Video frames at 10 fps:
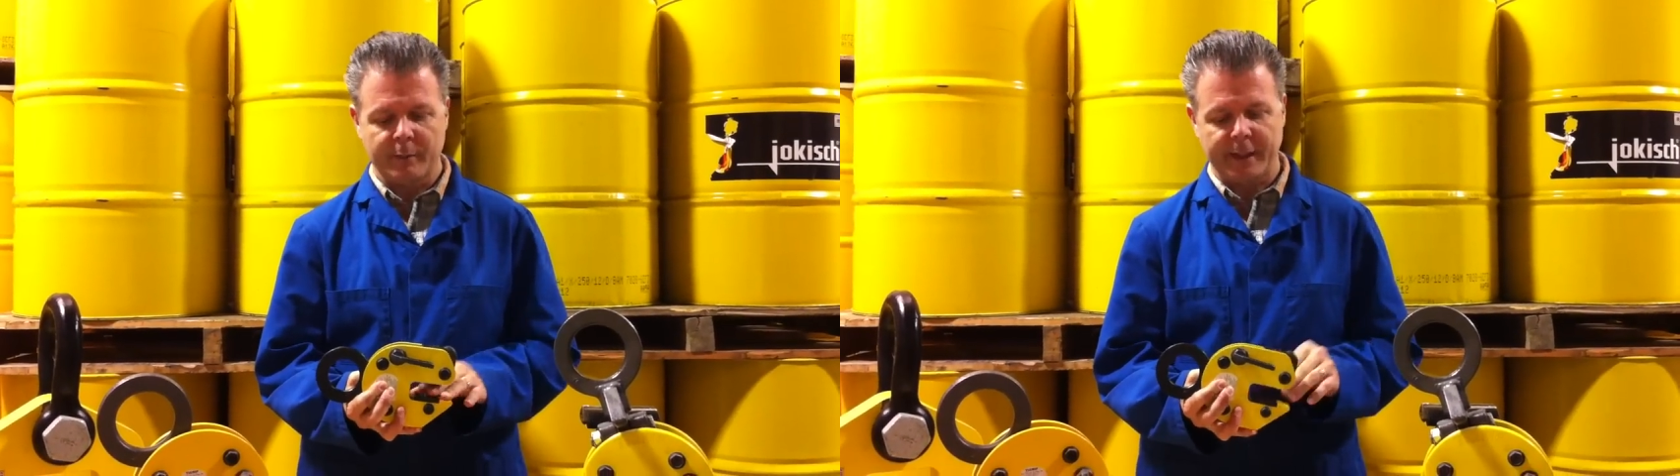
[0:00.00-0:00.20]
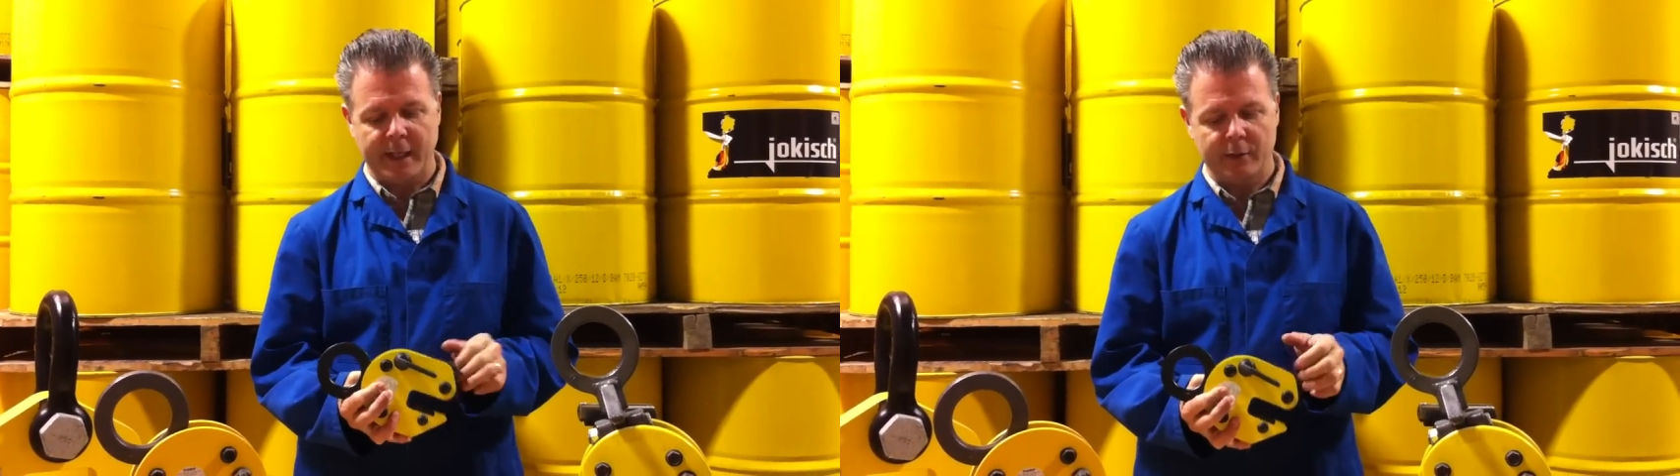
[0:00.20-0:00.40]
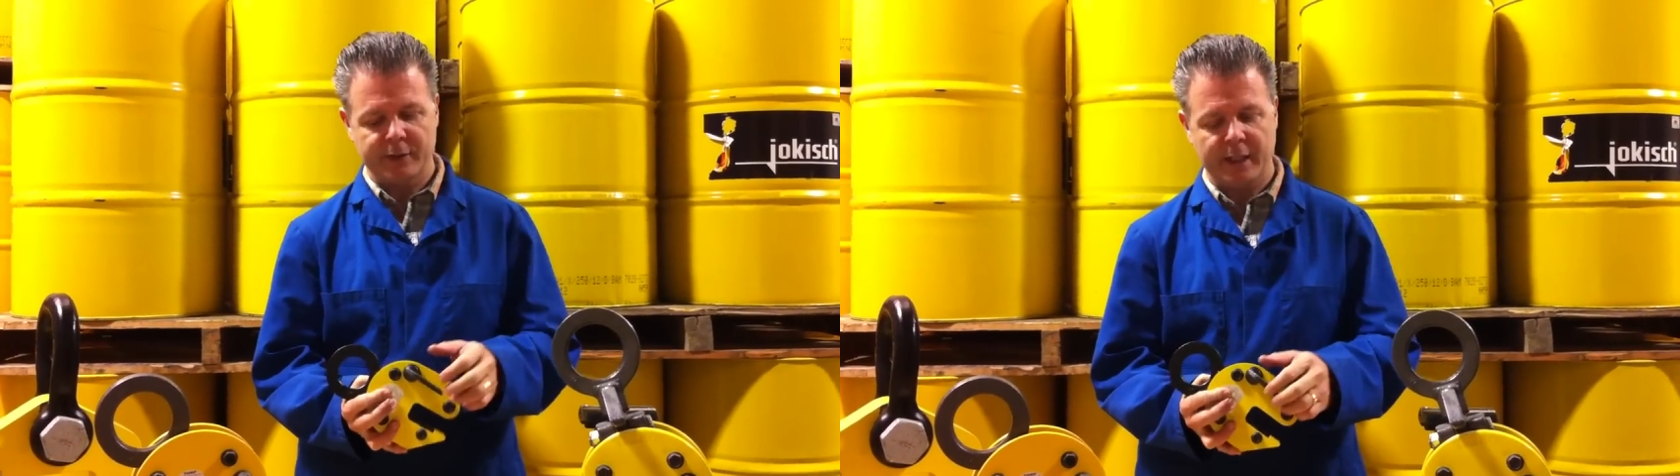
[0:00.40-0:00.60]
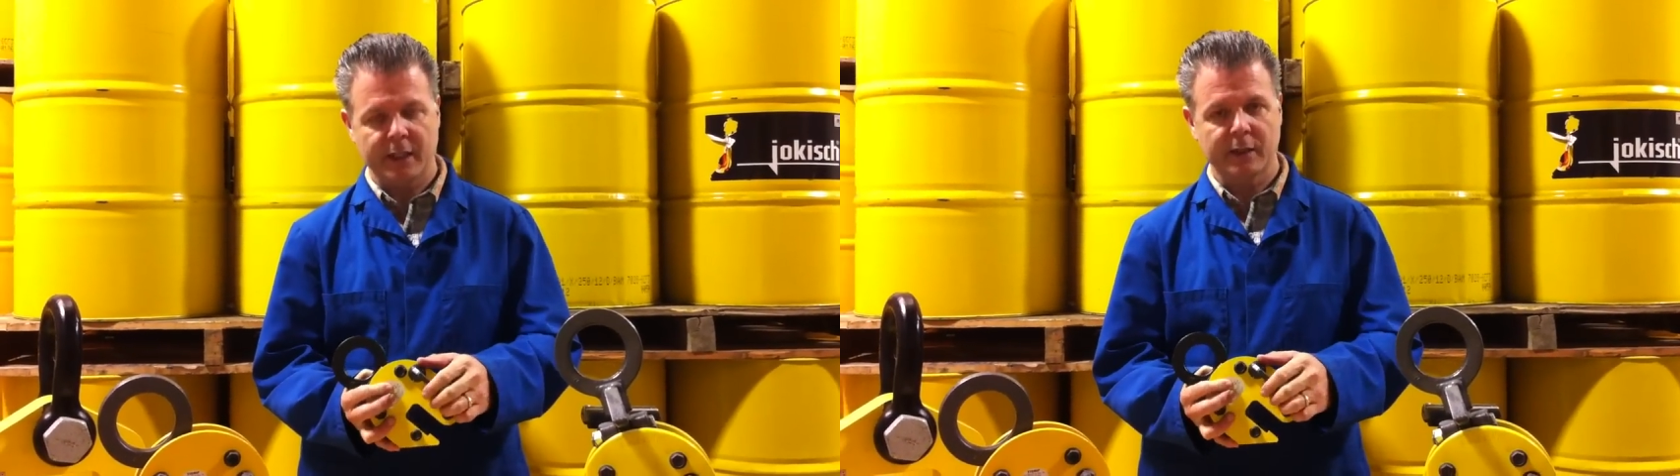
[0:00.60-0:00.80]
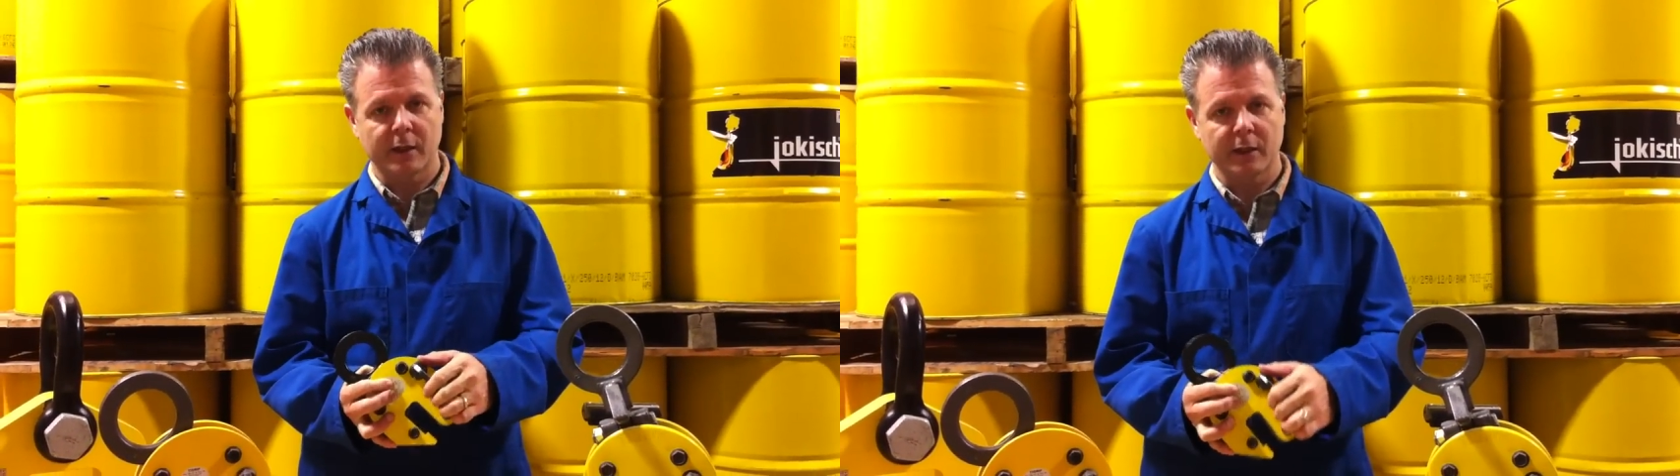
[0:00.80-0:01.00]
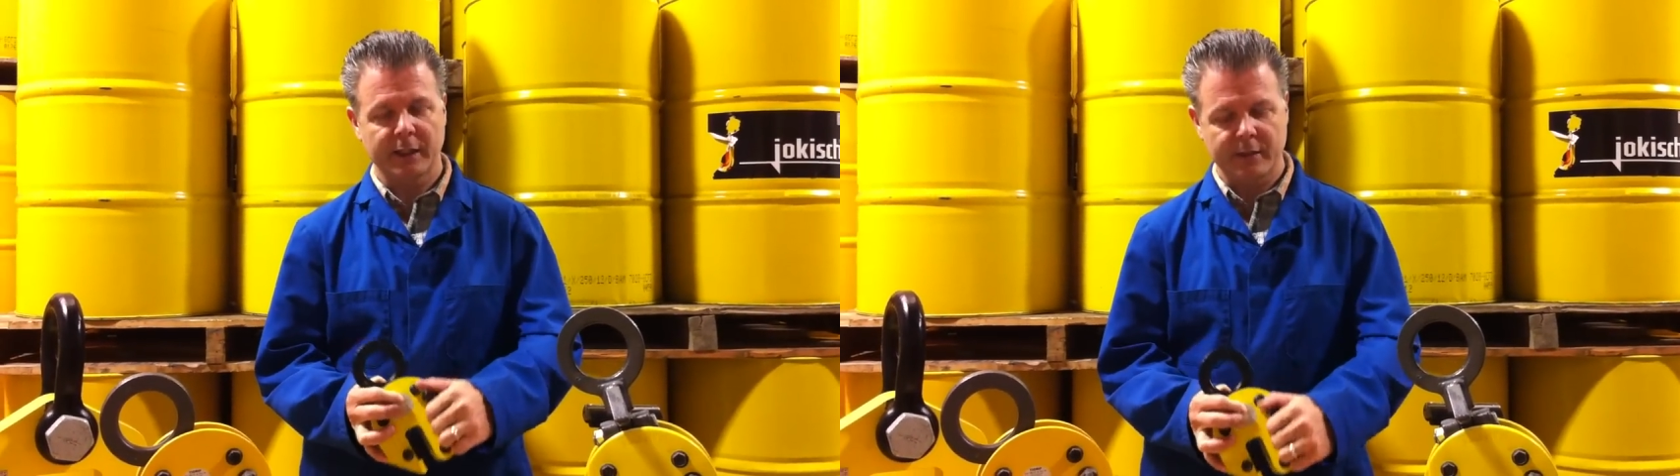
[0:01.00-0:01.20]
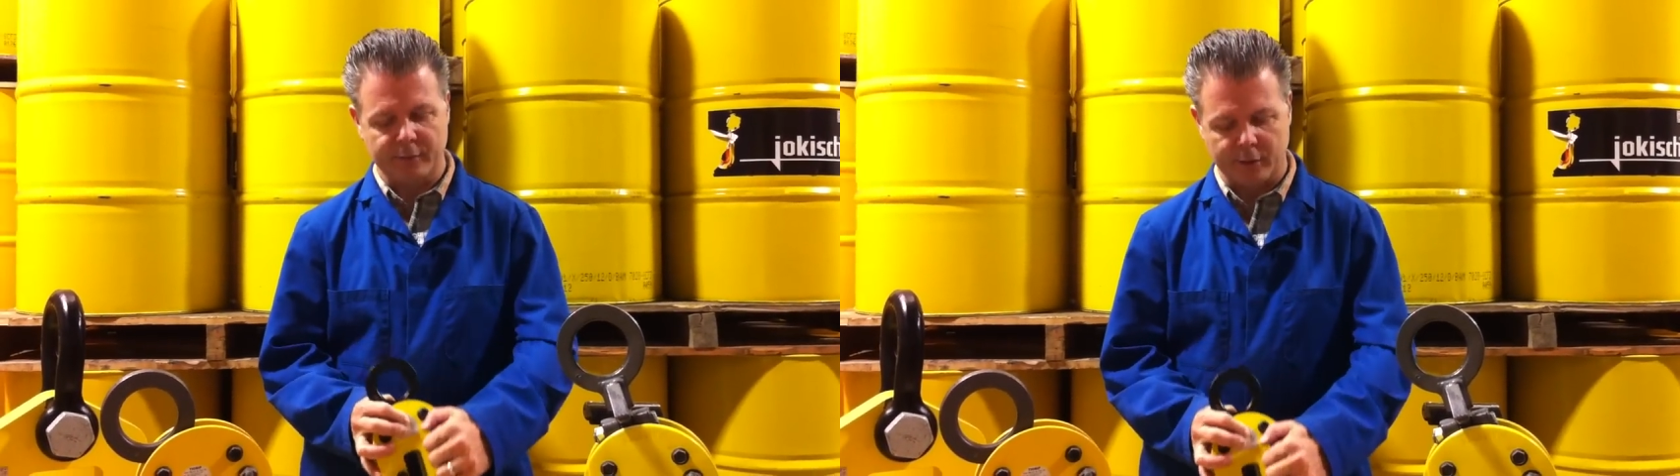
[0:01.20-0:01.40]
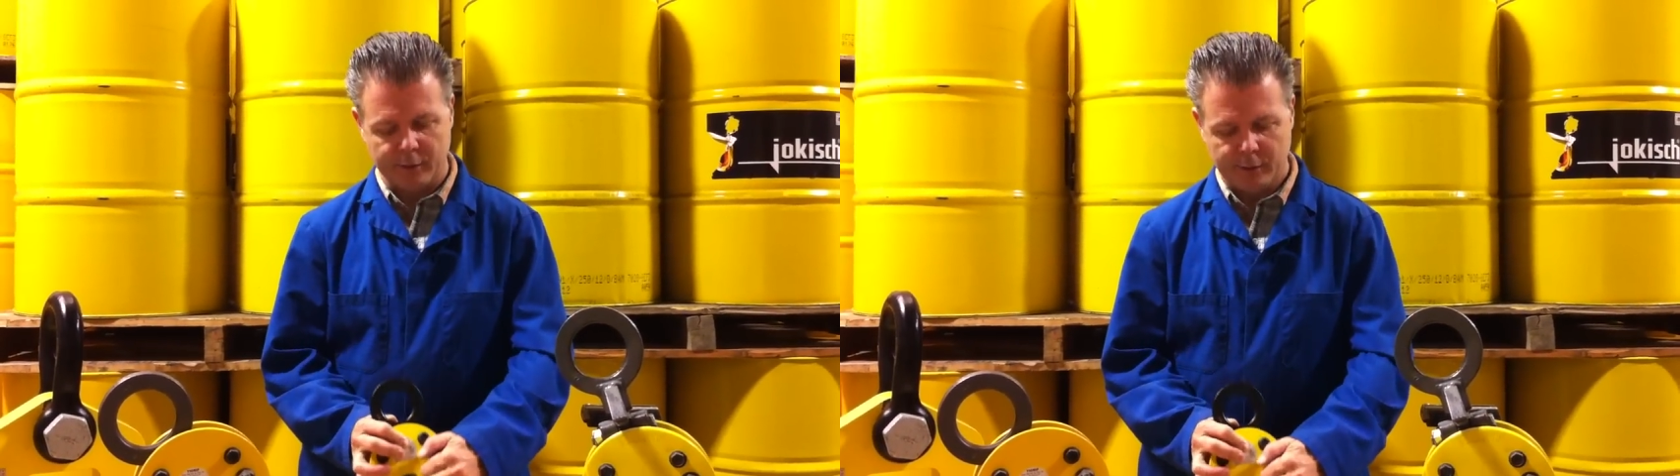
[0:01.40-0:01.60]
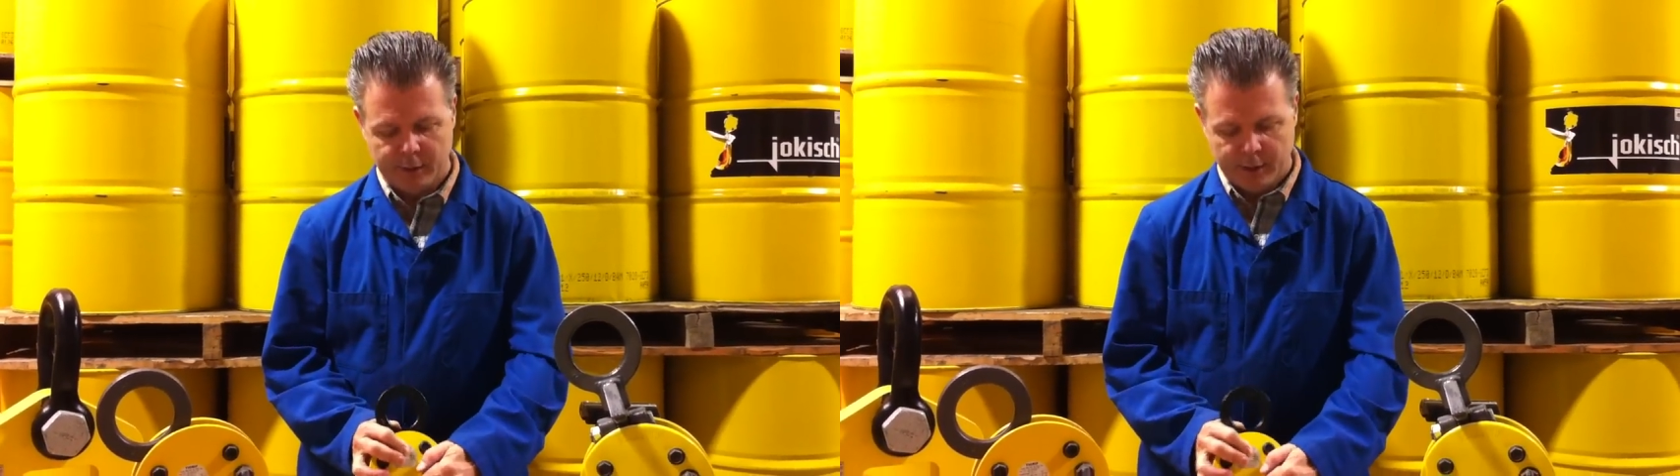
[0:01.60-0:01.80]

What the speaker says: by now taking our lever